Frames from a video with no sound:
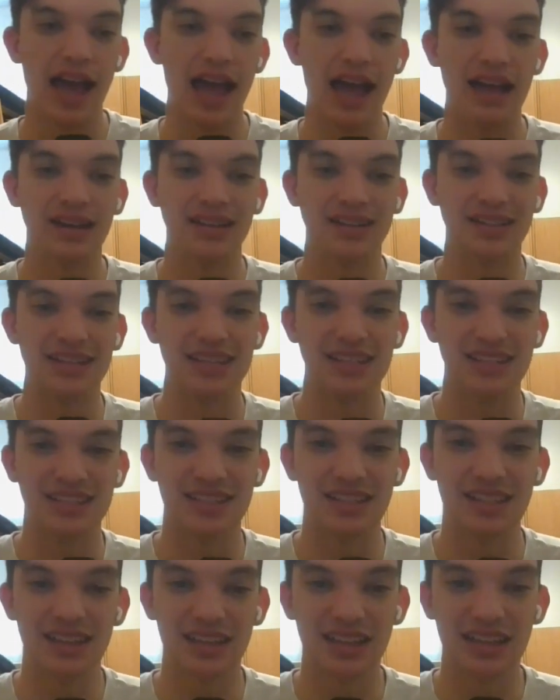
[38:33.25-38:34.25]
and he
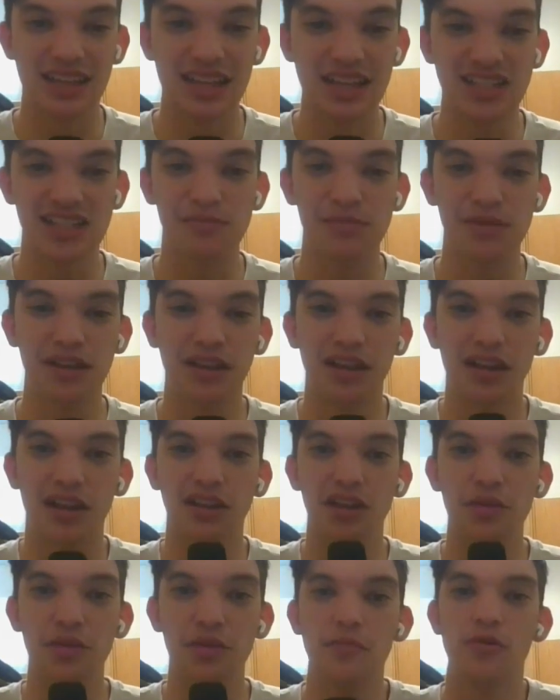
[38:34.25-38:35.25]
needs to be a
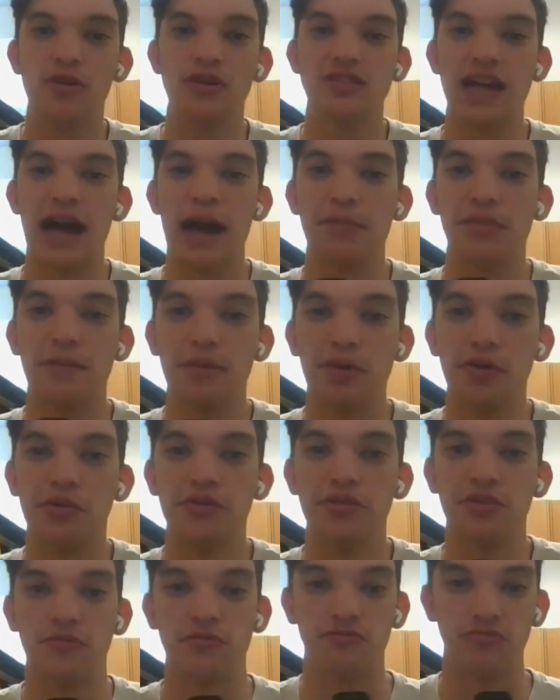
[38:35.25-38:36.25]
little bit more
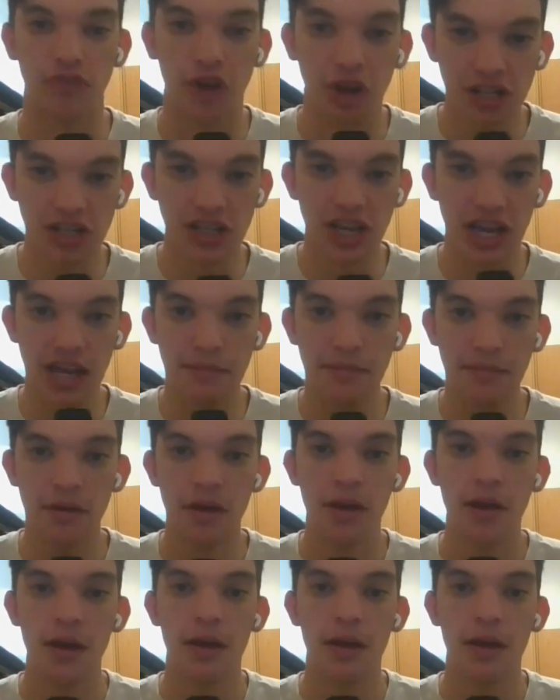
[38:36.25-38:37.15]
adaptable with the run game.